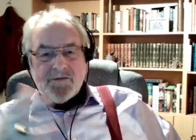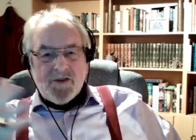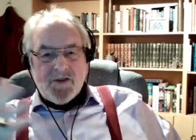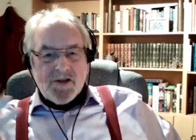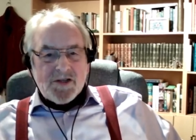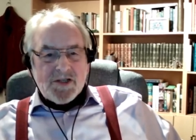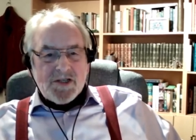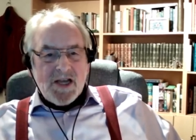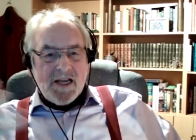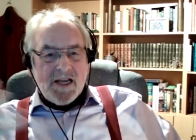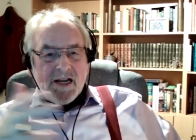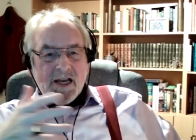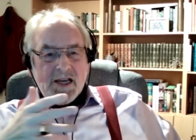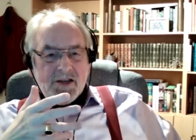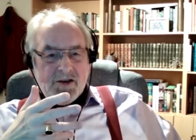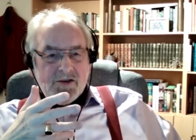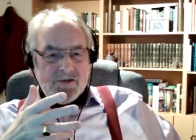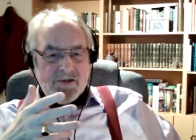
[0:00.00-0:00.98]
just said,
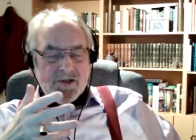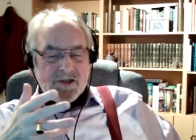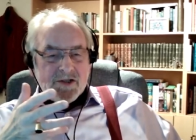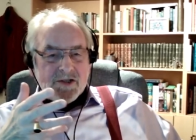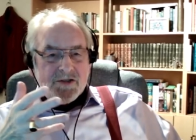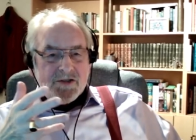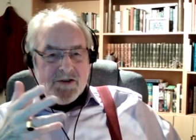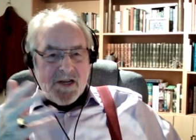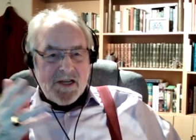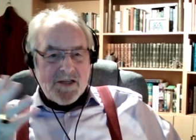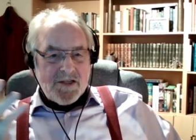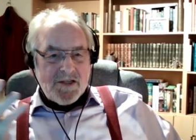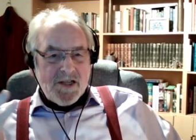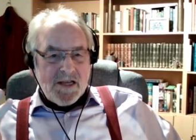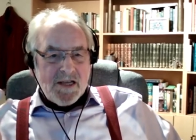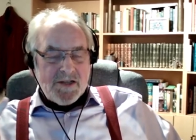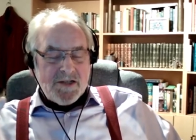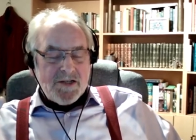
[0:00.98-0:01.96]
I couldn't string
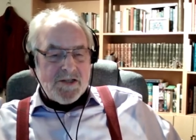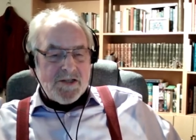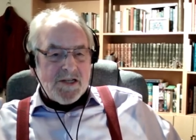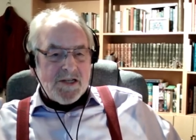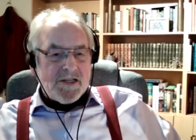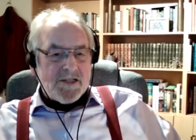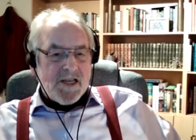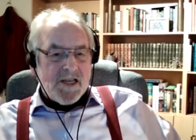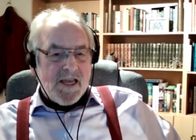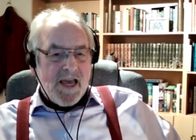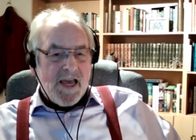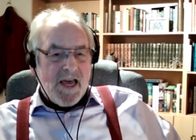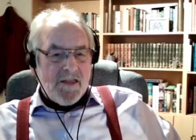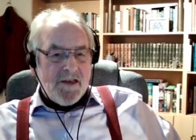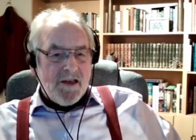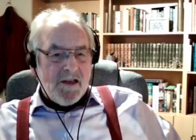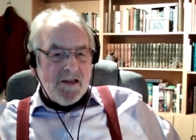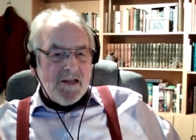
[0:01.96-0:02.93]
sentences
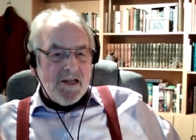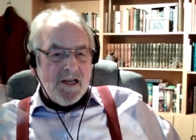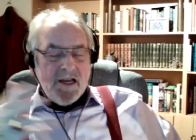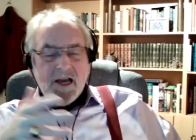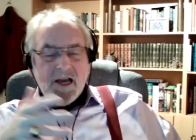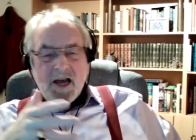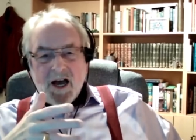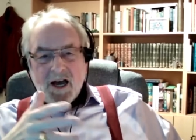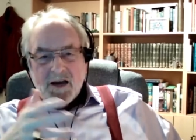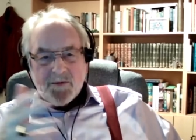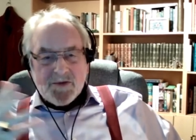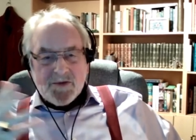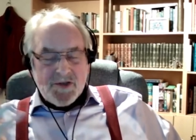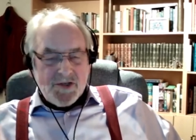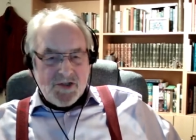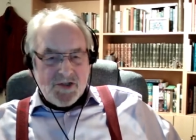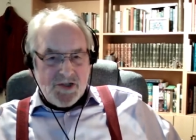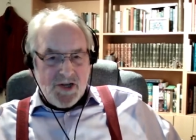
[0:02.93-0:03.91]
together. I was
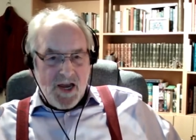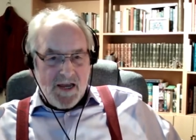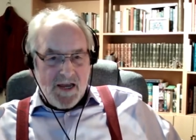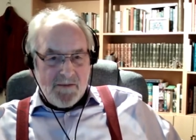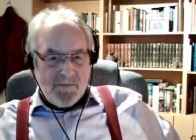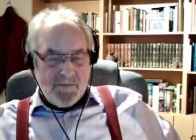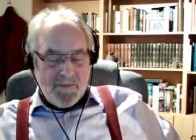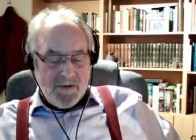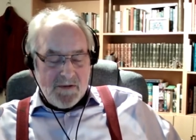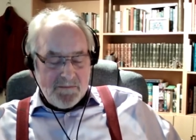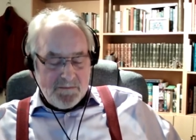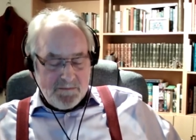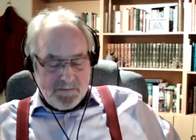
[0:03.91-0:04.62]
ashamed.